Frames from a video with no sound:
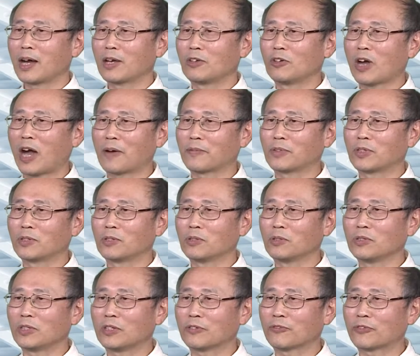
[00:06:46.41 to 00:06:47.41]
you have to
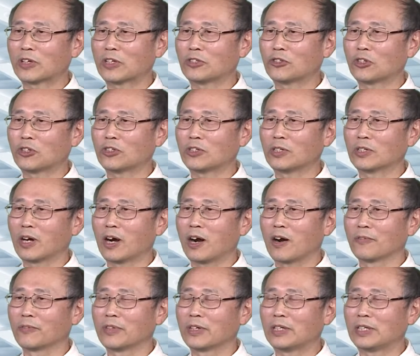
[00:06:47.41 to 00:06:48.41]
do differentiation
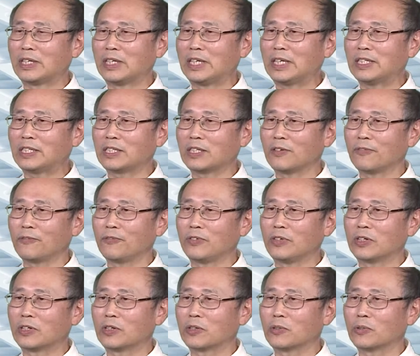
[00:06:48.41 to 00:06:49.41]
of the EZ
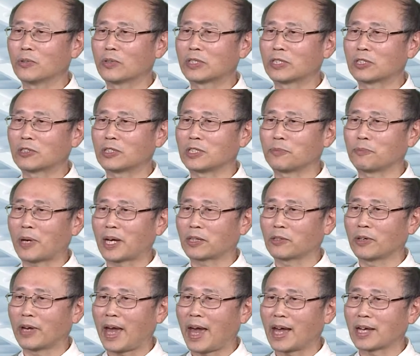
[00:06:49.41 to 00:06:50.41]
field with
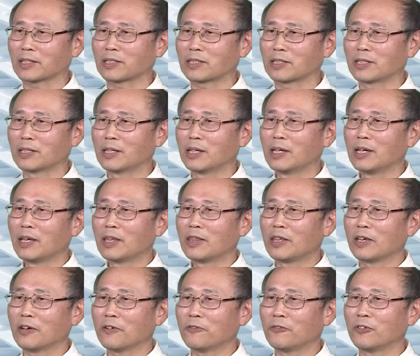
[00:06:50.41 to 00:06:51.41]
respect to X.
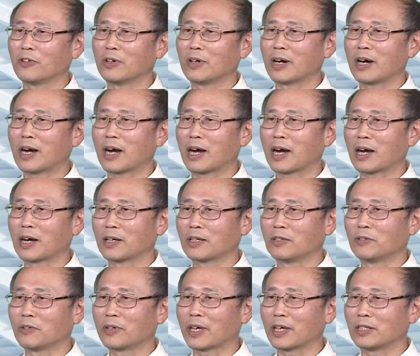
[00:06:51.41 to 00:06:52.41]
Therefore,
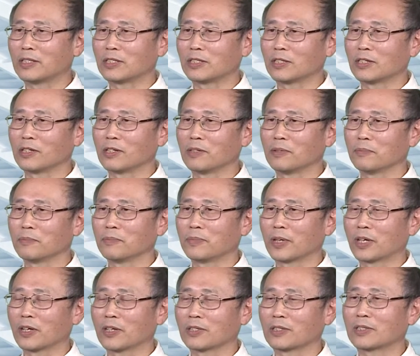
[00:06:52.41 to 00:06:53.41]
you get zero,
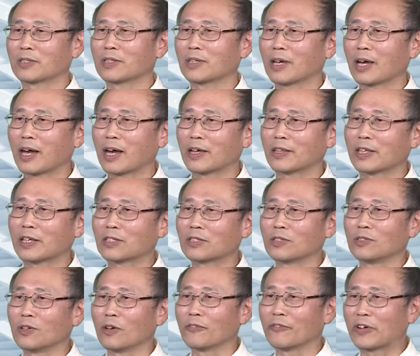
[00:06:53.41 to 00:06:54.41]
because
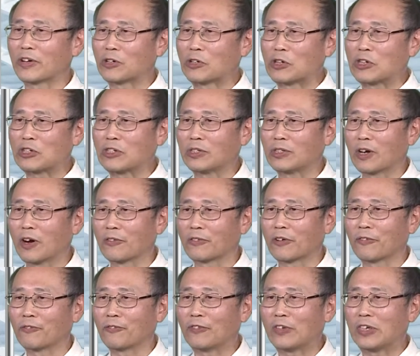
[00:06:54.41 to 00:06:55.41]
there's no variation of
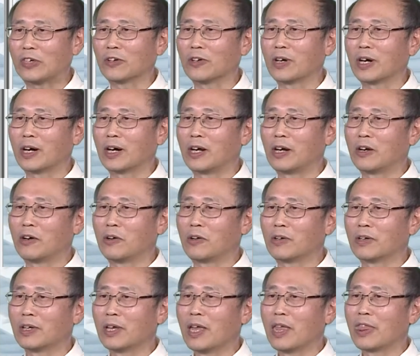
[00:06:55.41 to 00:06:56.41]
the field
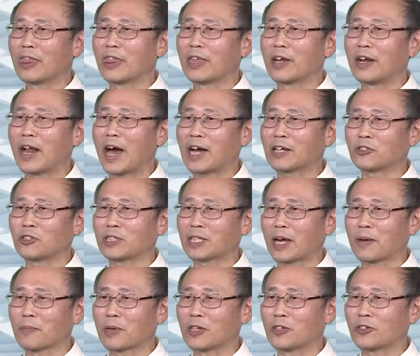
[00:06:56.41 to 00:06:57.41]
along the large
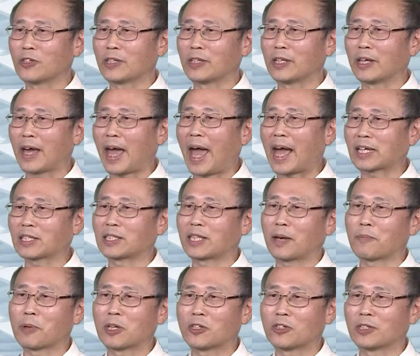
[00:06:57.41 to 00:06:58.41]
dimension, the X
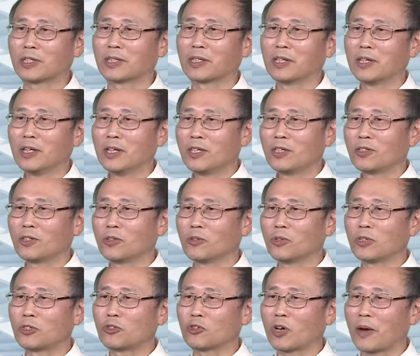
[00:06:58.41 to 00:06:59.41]
dimension. So
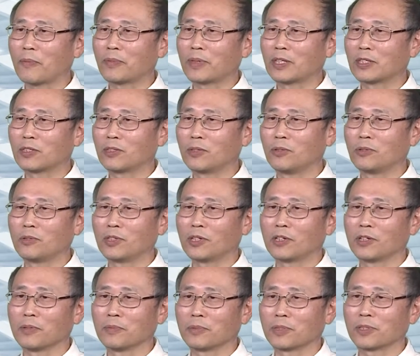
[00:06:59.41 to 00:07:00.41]
we drop these two
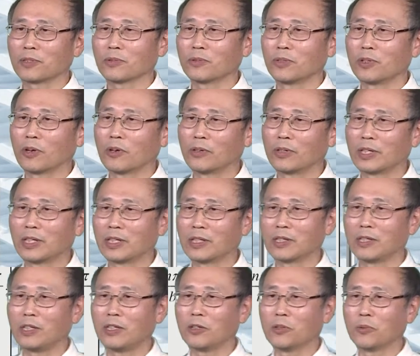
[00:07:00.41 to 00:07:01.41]
terms. We only
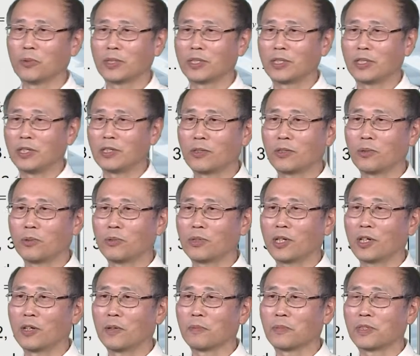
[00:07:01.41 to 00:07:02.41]
deal with two
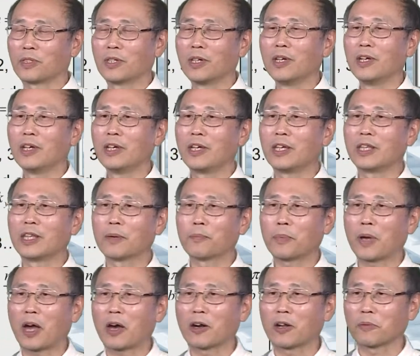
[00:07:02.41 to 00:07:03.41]
terms in the
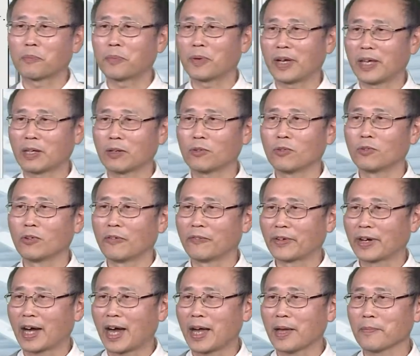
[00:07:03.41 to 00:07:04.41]
parallel plate
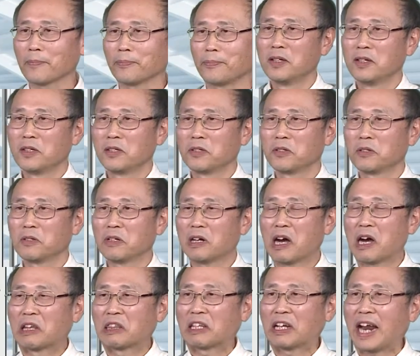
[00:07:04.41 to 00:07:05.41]
waveguide. So
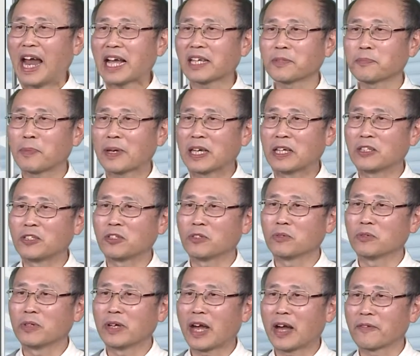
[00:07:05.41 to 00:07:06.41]
on the last page,
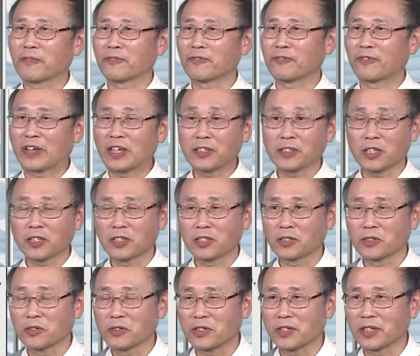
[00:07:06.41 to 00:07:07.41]
we have phasor
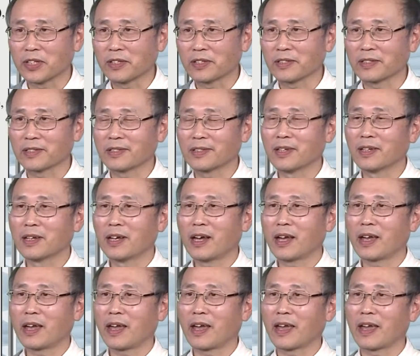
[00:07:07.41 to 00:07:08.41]
solutions.
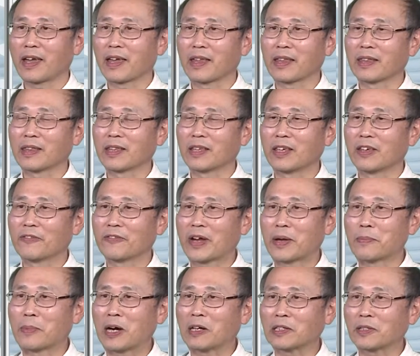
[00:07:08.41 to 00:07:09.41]
And if
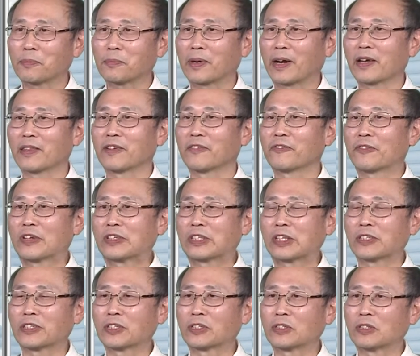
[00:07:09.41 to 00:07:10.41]
I multiply the
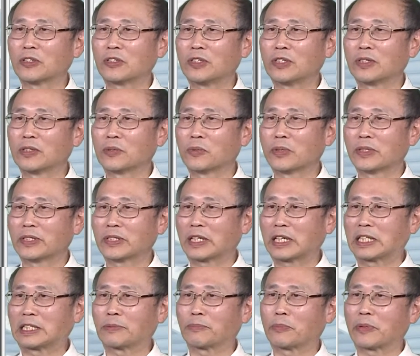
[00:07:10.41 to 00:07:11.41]
phasor solution with
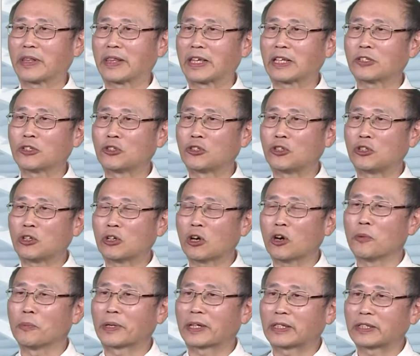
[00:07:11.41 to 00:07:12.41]
exponential j
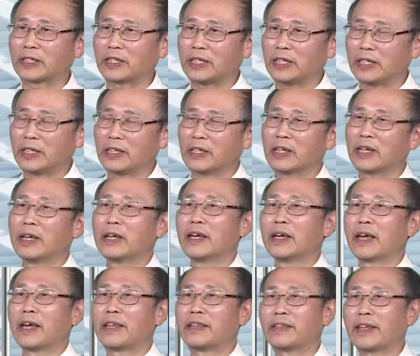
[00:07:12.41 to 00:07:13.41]
omega t
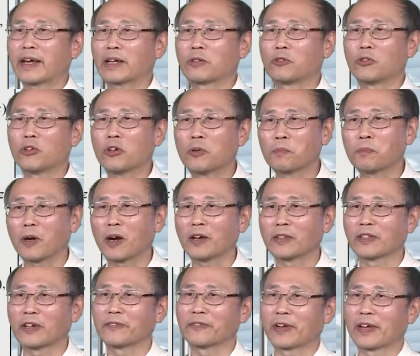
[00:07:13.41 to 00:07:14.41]
and take real
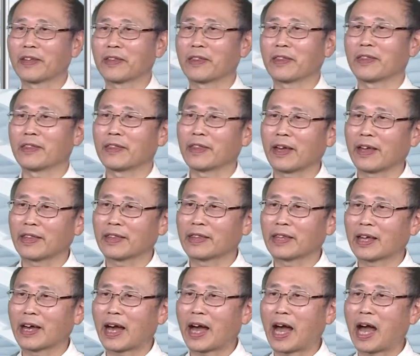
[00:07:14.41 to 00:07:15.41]
product of it,
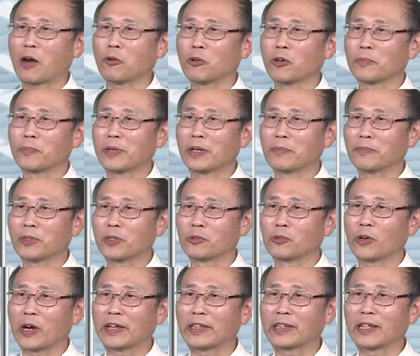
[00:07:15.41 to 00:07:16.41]
then I will be able to
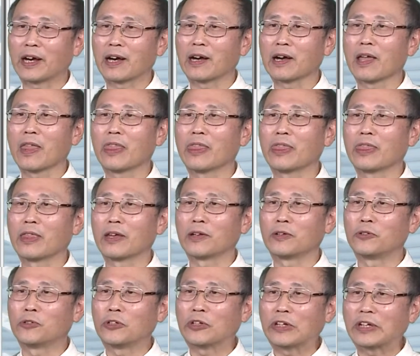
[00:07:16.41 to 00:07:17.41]
write down the
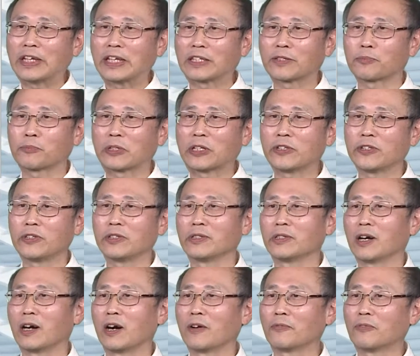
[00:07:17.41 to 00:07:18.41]
real
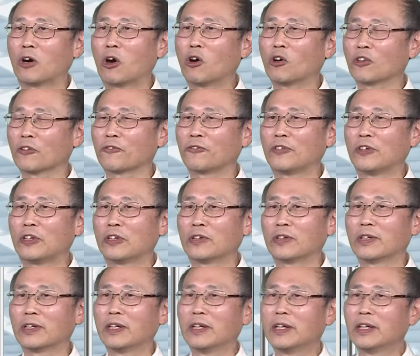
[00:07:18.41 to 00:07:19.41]
expression of all the
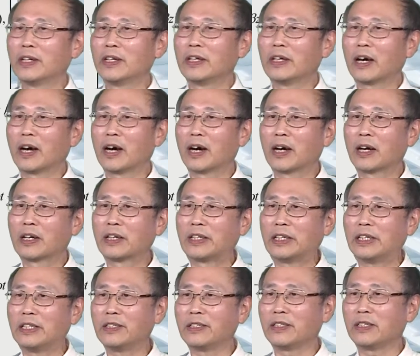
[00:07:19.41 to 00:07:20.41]
field,
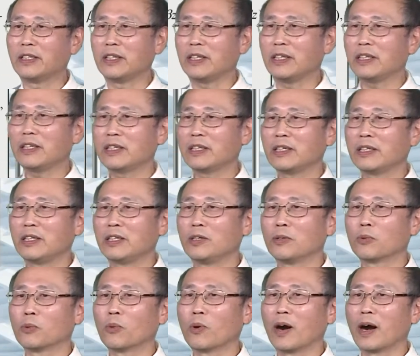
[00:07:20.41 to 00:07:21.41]
EZ,
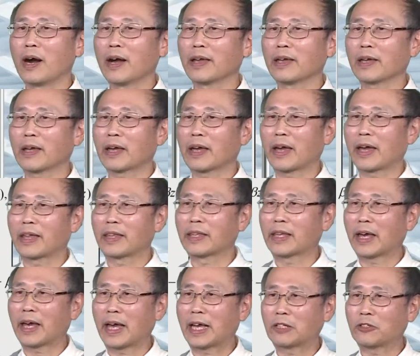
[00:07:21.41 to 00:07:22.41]
EY,
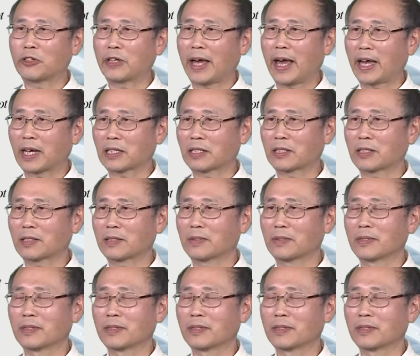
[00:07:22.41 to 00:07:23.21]
and HX.